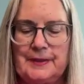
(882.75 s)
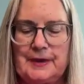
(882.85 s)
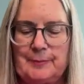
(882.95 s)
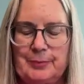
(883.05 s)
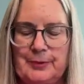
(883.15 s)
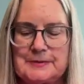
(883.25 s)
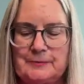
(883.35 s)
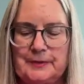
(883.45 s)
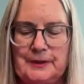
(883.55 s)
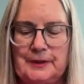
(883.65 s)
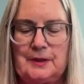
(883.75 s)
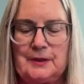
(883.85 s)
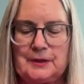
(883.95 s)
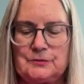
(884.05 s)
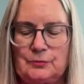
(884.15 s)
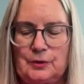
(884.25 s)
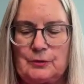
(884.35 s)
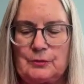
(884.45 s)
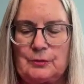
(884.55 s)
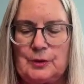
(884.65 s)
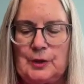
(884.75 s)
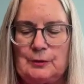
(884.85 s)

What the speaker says: that at present we cannot control,